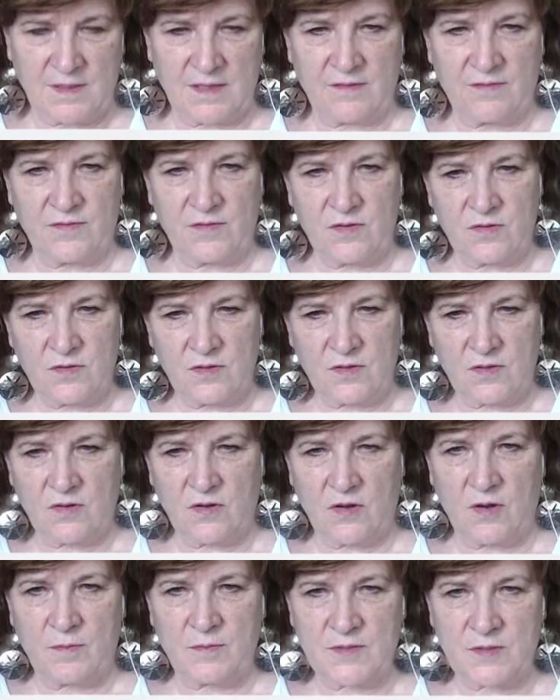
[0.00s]
if you're not
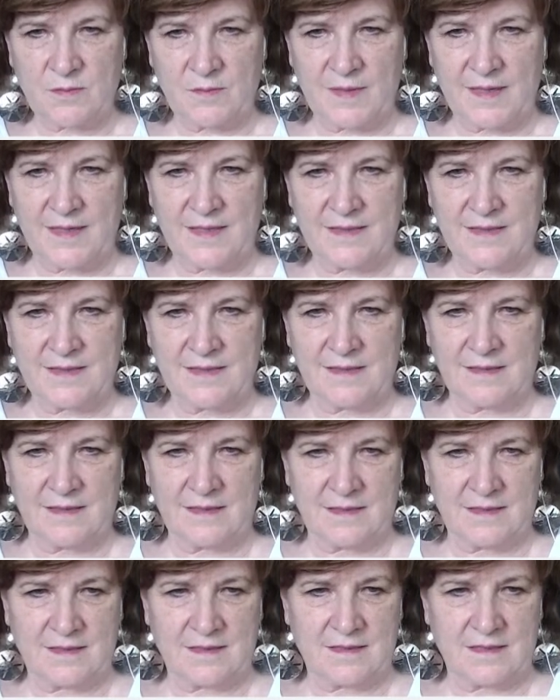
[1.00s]
optimizing
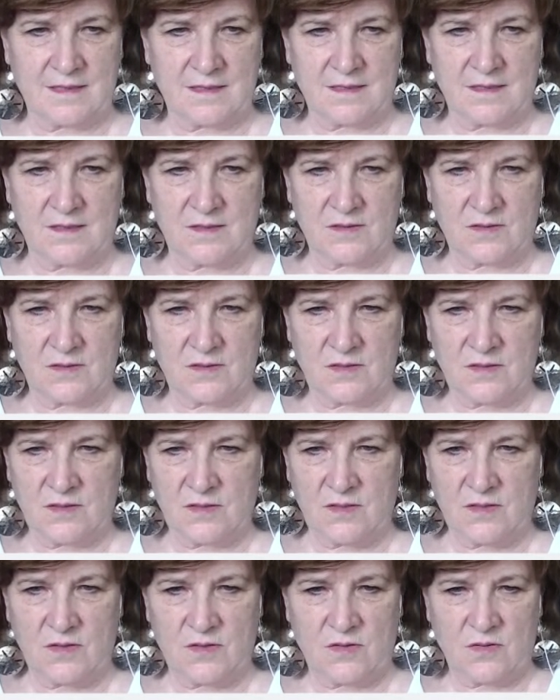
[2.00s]
this, this is
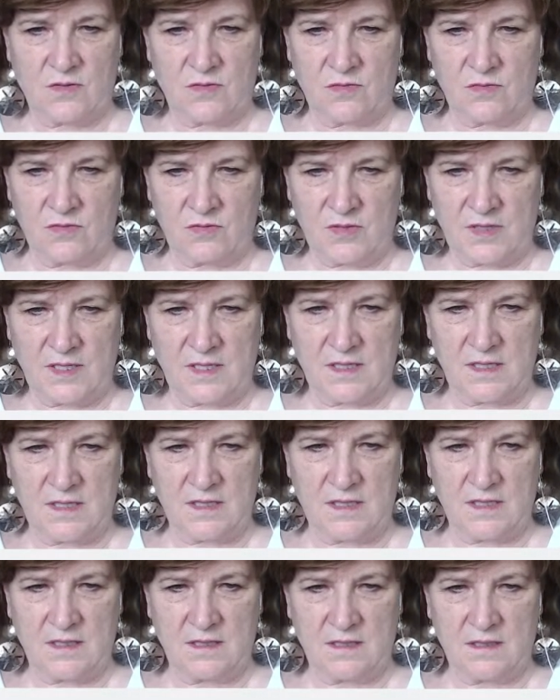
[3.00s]

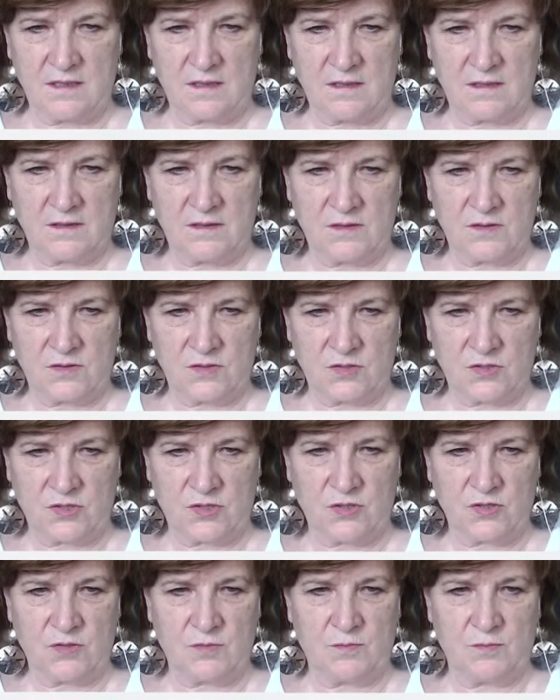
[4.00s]
really
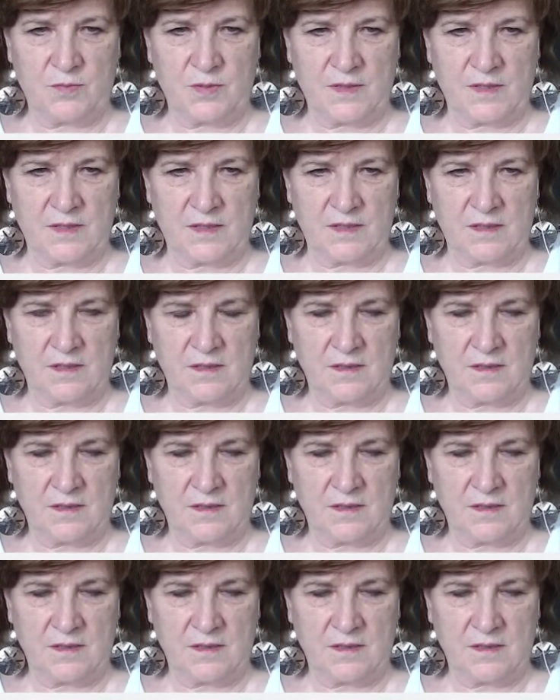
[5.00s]
should be,